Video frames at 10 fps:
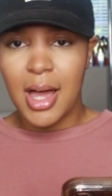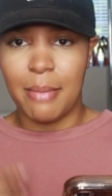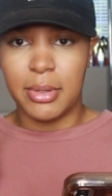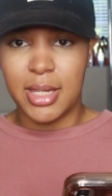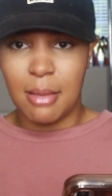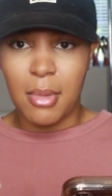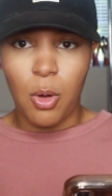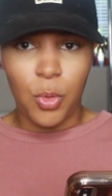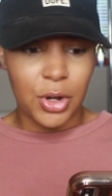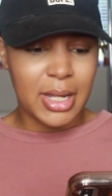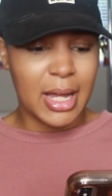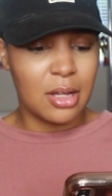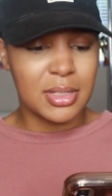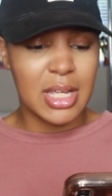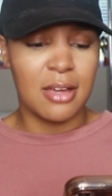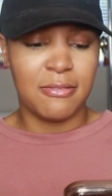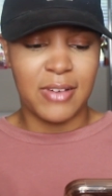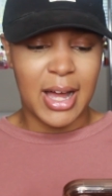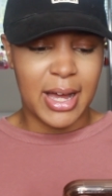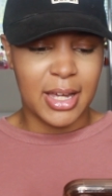i begin my workouts at
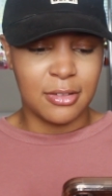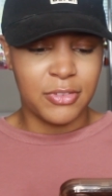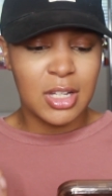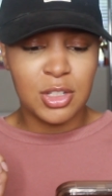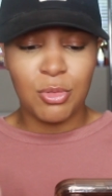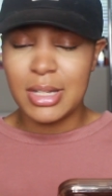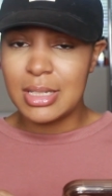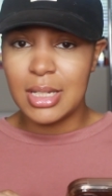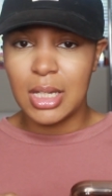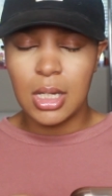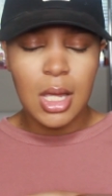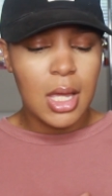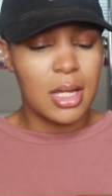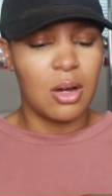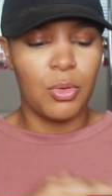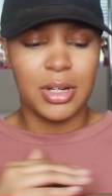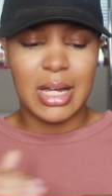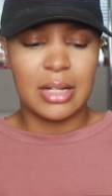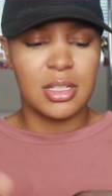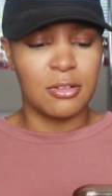5.20 and i work
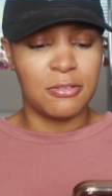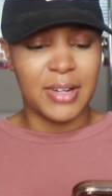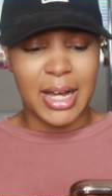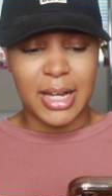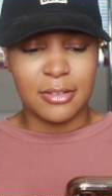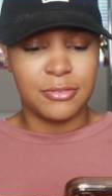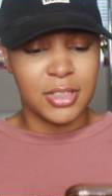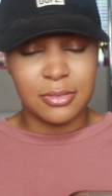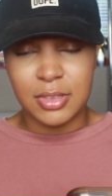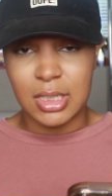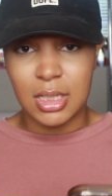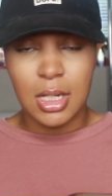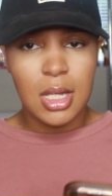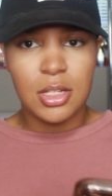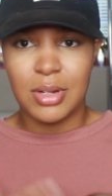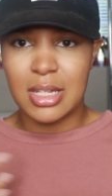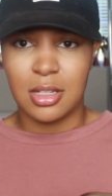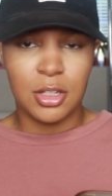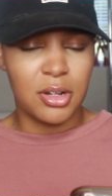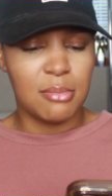out till 5.50 so that's a
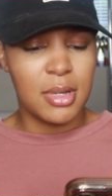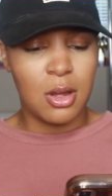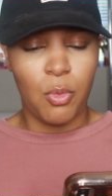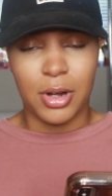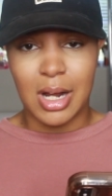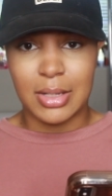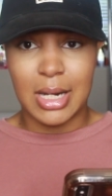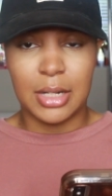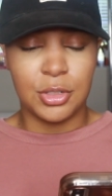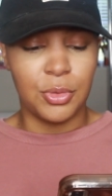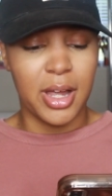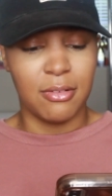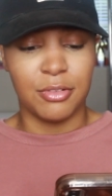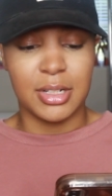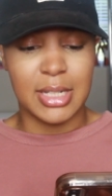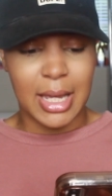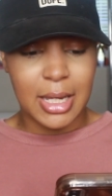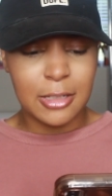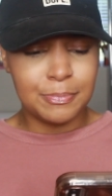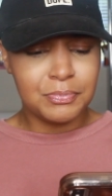30 minute workout that i do every
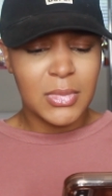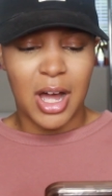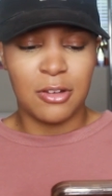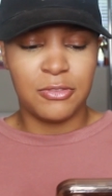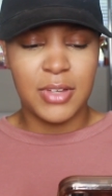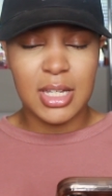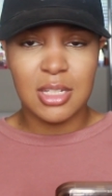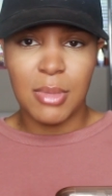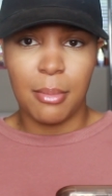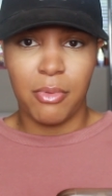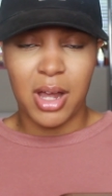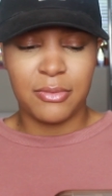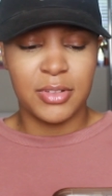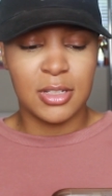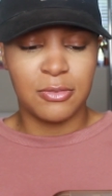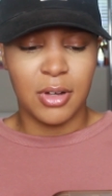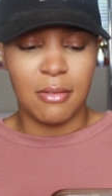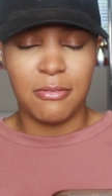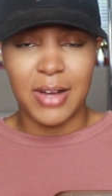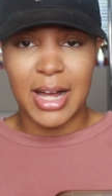day I fix my breakfast
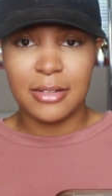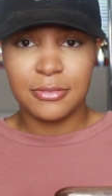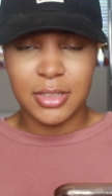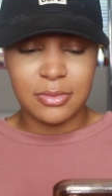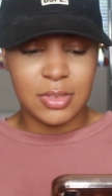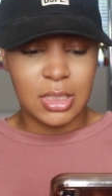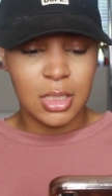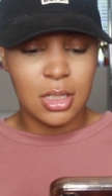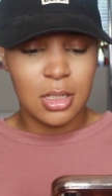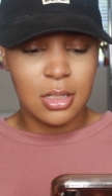from 5.50